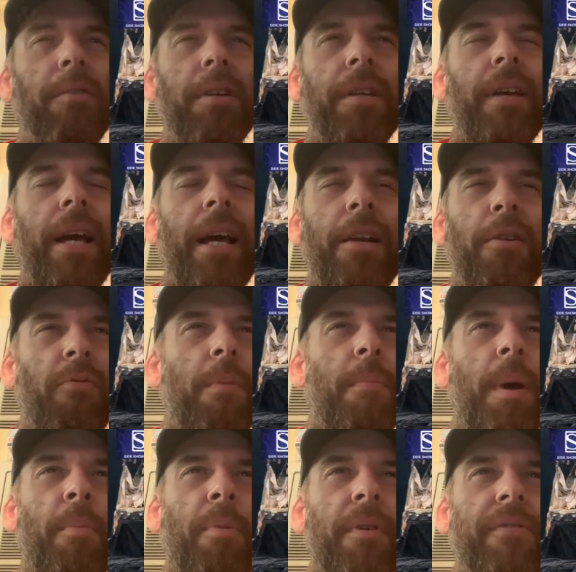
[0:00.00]
don't I don't
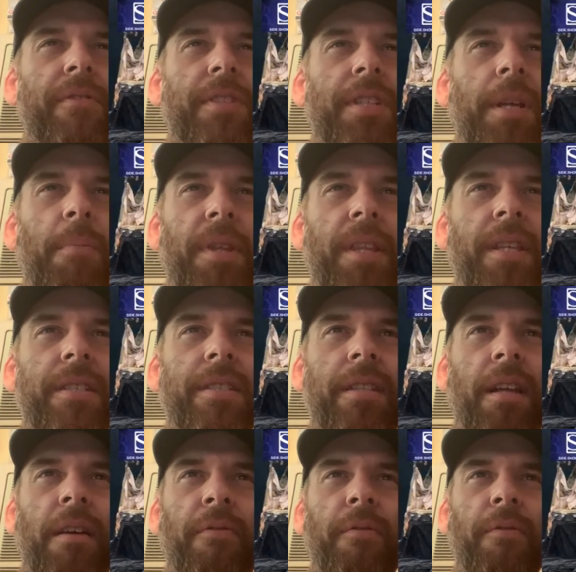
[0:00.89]
remember if some of this
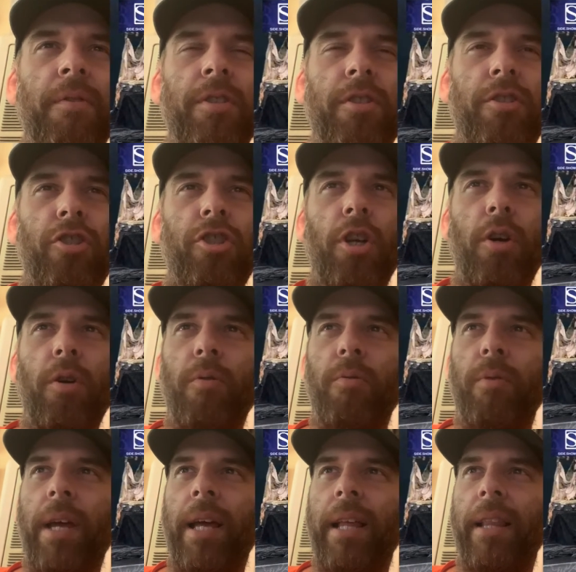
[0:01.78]
stuff was
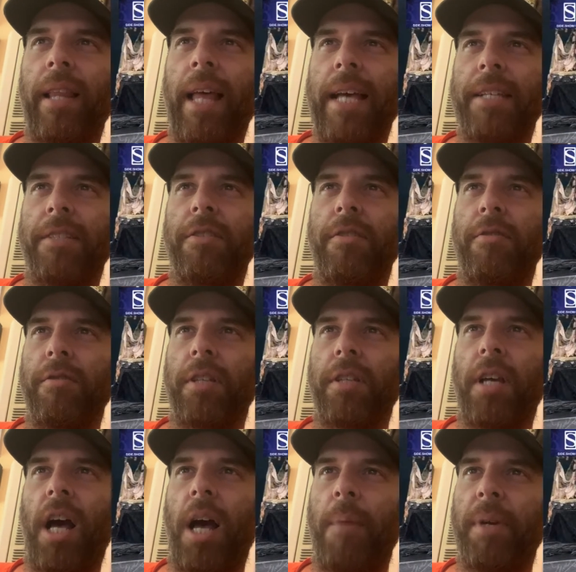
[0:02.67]
shown at last year's
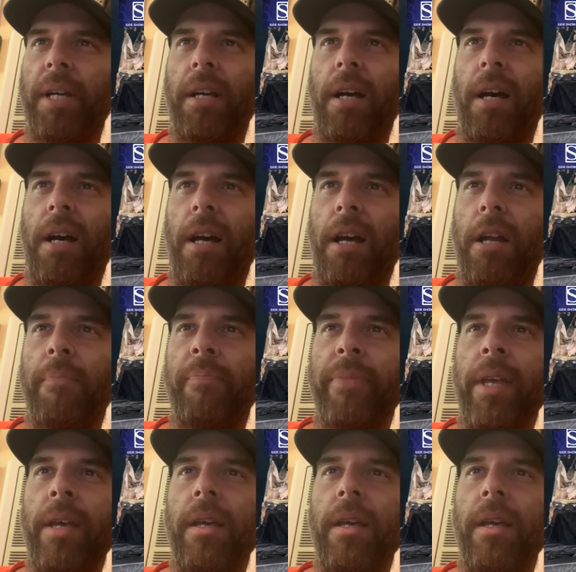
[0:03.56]
Comic Con.